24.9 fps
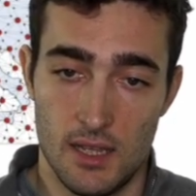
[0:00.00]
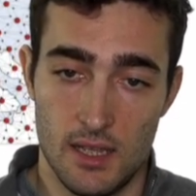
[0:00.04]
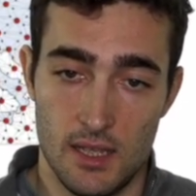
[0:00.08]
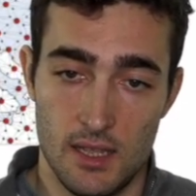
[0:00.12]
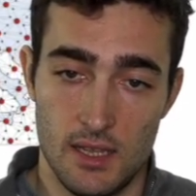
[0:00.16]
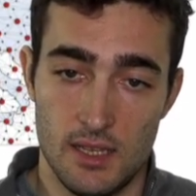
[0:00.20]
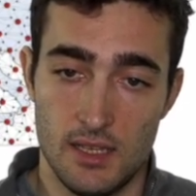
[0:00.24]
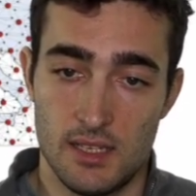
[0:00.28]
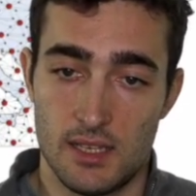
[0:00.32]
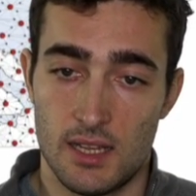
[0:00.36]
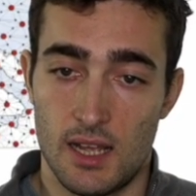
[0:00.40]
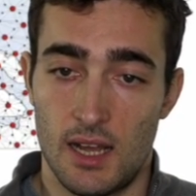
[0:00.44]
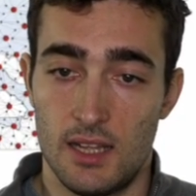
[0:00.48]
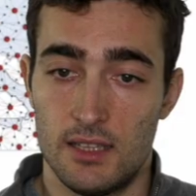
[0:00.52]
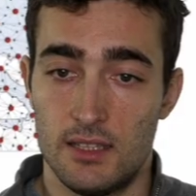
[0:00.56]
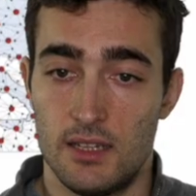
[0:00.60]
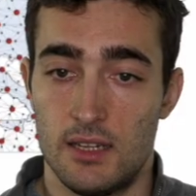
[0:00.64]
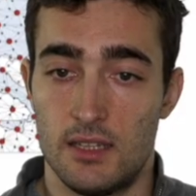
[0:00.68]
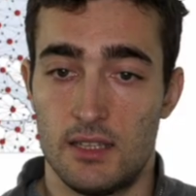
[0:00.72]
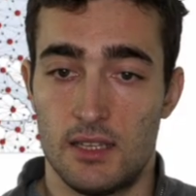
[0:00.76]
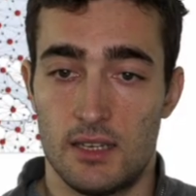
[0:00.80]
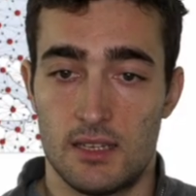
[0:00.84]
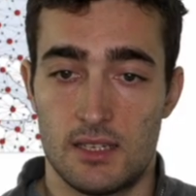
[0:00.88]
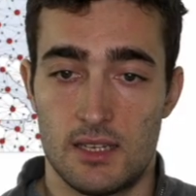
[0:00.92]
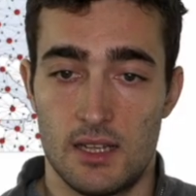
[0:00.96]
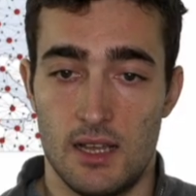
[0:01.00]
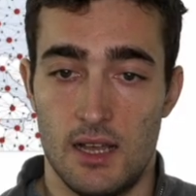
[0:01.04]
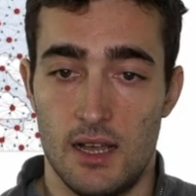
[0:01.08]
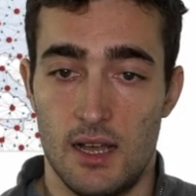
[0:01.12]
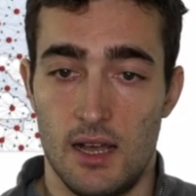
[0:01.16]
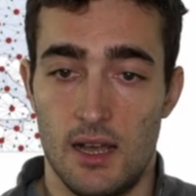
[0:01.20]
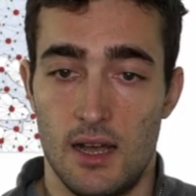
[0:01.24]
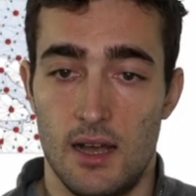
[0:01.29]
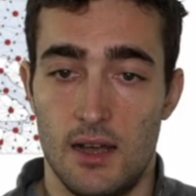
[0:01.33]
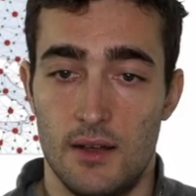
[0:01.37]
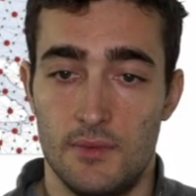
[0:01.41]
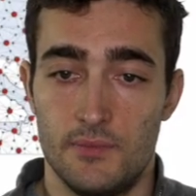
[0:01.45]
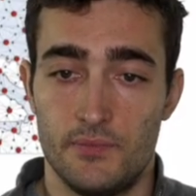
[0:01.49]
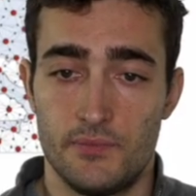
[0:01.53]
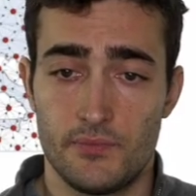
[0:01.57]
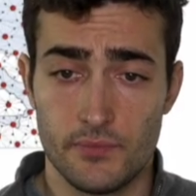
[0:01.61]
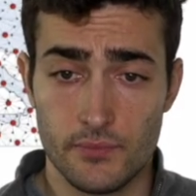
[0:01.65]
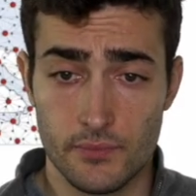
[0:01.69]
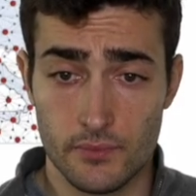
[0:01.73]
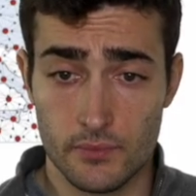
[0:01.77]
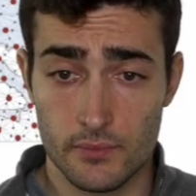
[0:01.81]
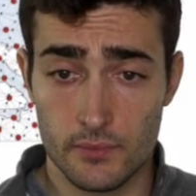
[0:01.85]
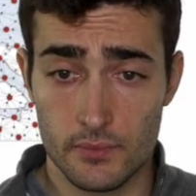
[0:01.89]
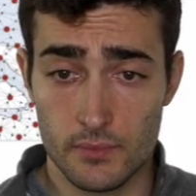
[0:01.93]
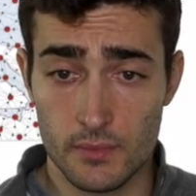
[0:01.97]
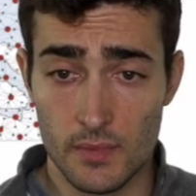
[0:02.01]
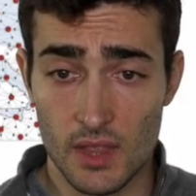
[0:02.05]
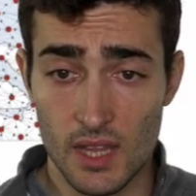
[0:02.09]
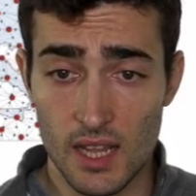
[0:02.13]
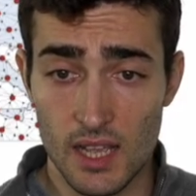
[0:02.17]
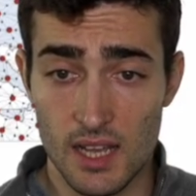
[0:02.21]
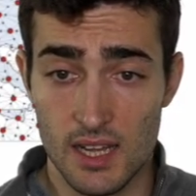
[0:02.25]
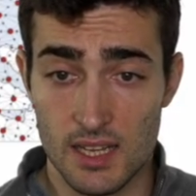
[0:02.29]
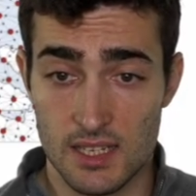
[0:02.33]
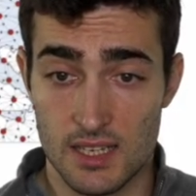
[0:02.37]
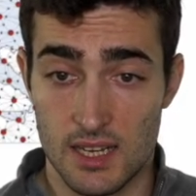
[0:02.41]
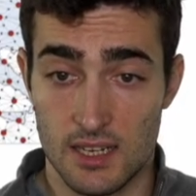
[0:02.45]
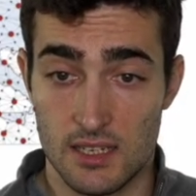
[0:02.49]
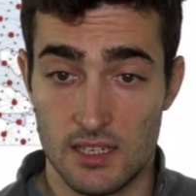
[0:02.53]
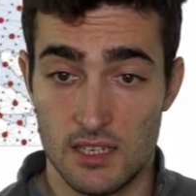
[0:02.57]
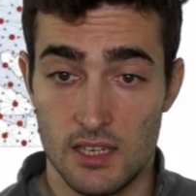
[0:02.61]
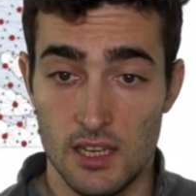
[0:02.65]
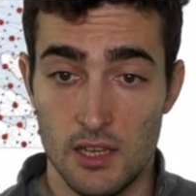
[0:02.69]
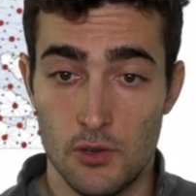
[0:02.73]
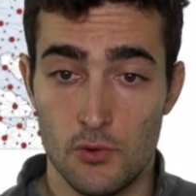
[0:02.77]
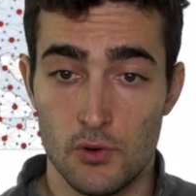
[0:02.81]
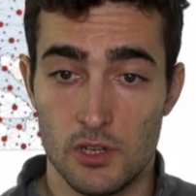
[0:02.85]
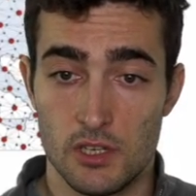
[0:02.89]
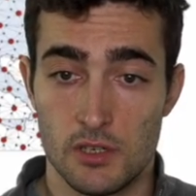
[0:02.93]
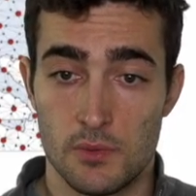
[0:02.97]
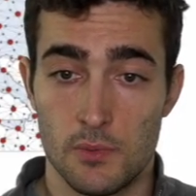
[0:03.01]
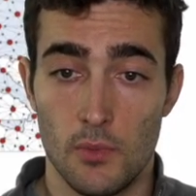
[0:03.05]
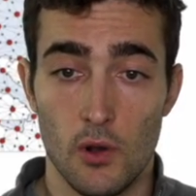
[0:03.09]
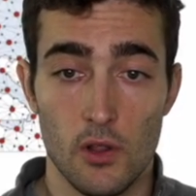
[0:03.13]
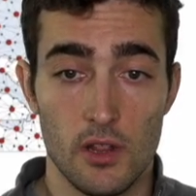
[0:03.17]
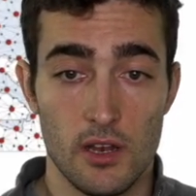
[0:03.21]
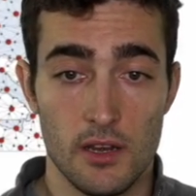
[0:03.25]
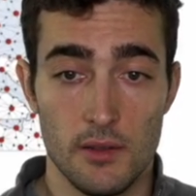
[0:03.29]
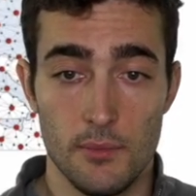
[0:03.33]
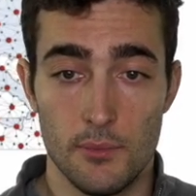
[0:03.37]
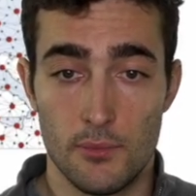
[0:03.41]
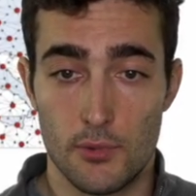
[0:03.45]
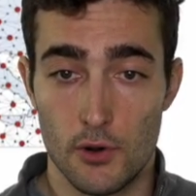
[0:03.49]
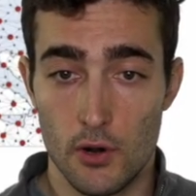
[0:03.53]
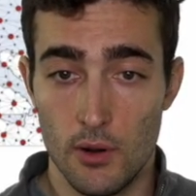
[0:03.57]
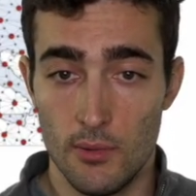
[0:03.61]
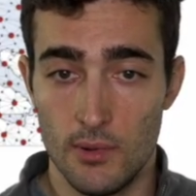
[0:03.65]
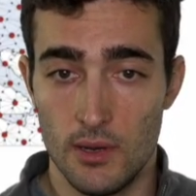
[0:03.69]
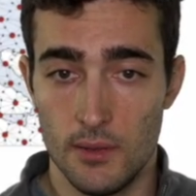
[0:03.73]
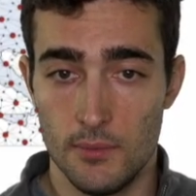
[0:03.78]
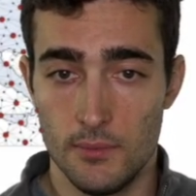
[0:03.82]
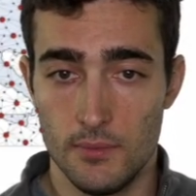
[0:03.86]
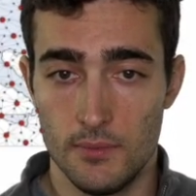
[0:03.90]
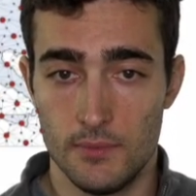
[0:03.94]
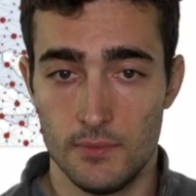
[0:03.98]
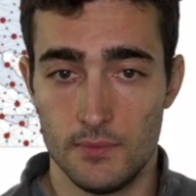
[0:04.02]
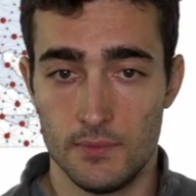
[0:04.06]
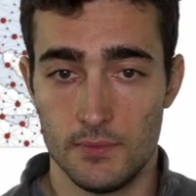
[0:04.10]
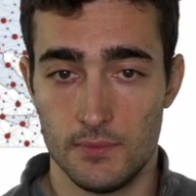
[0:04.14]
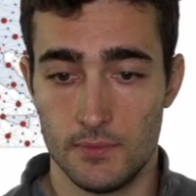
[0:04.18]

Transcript: is handled as a sequence modeling problem.